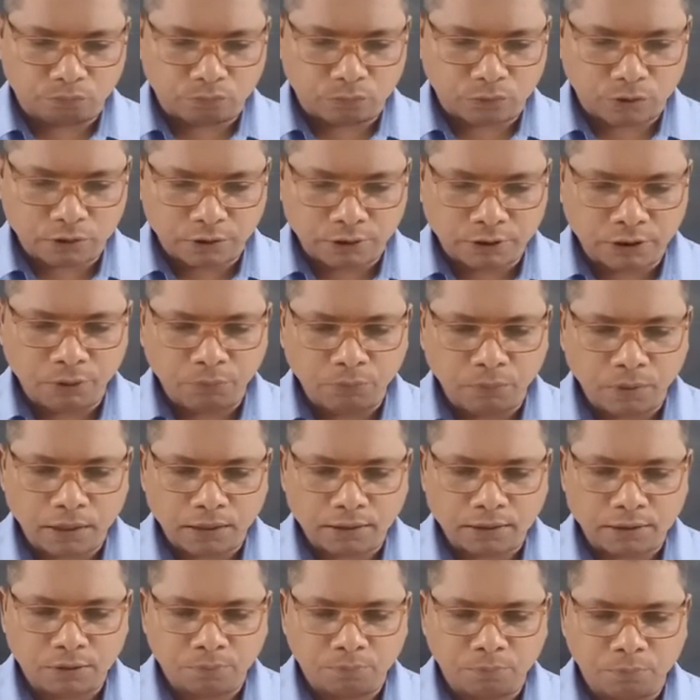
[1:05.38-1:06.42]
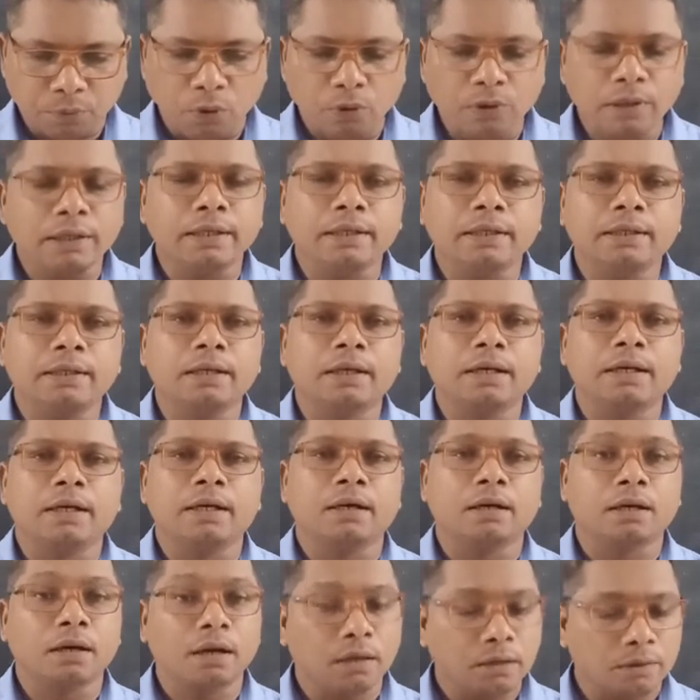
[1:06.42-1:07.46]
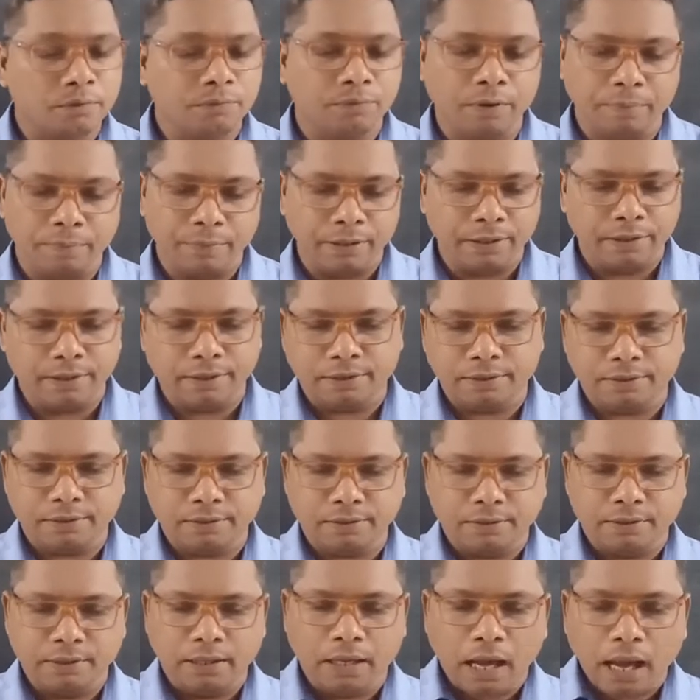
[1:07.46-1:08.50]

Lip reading: she was born in a clerk family.